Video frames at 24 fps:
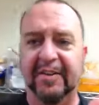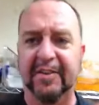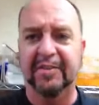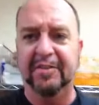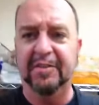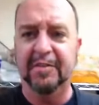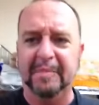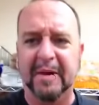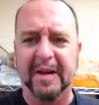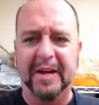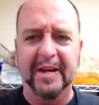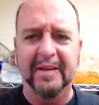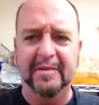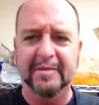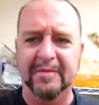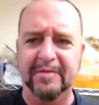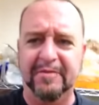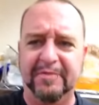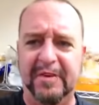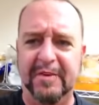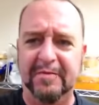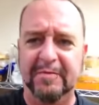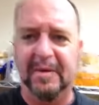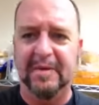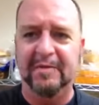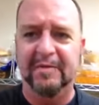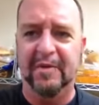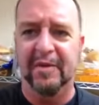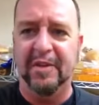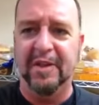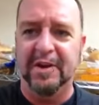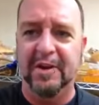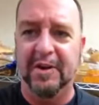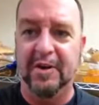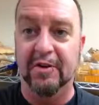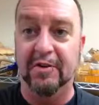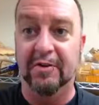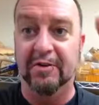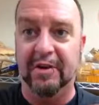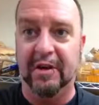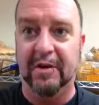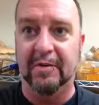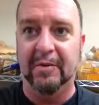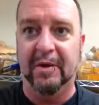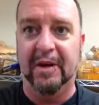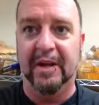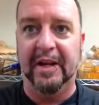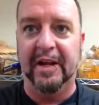So somebody interviewed me for the news.
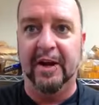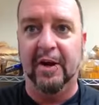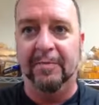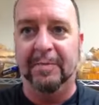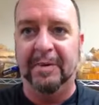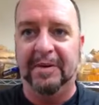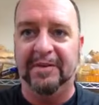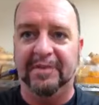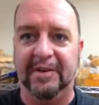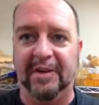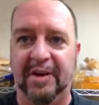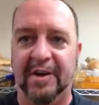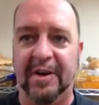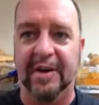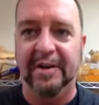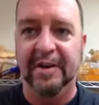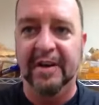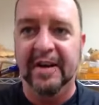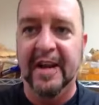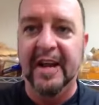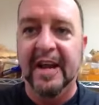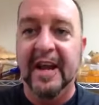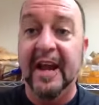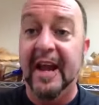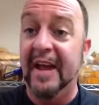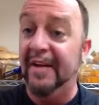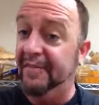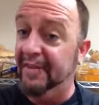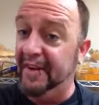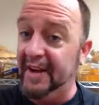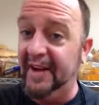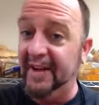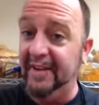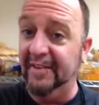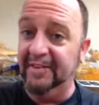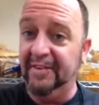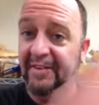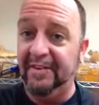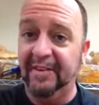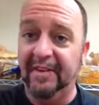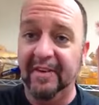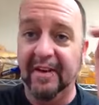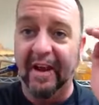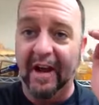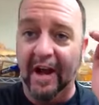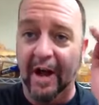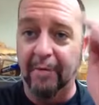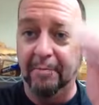I really hope it's on. If it is,
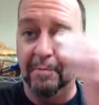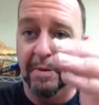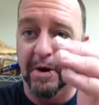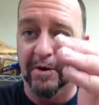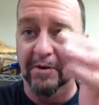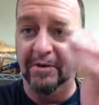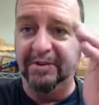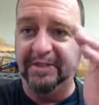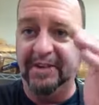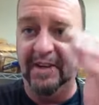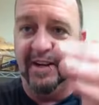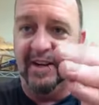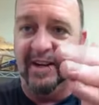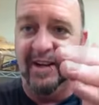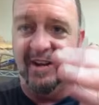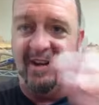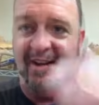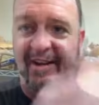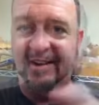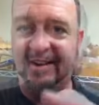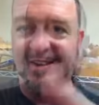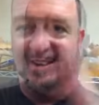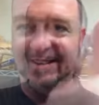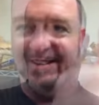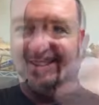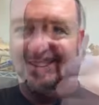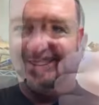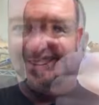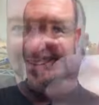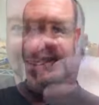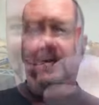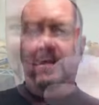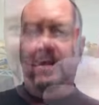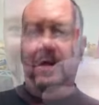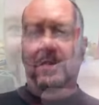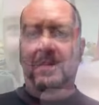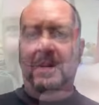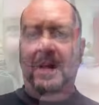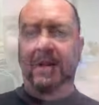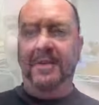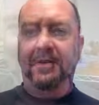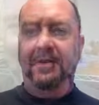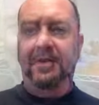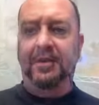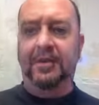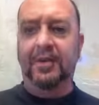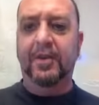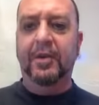I'll post it here. All right, so we're
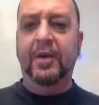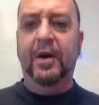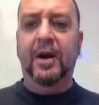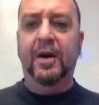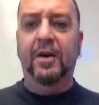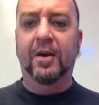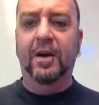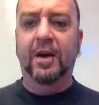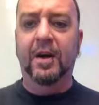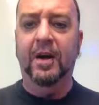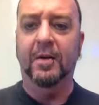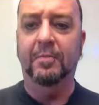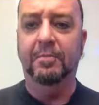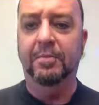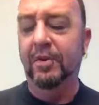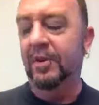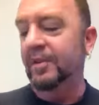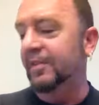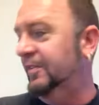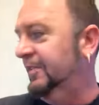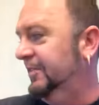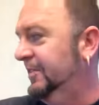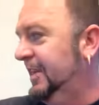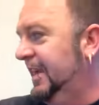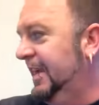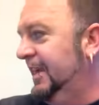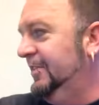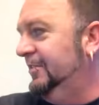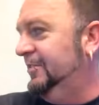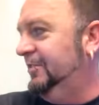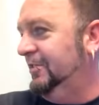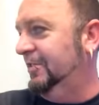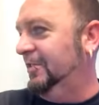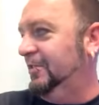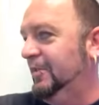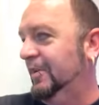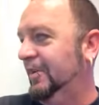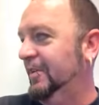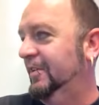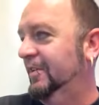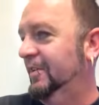about to do our presentation. You want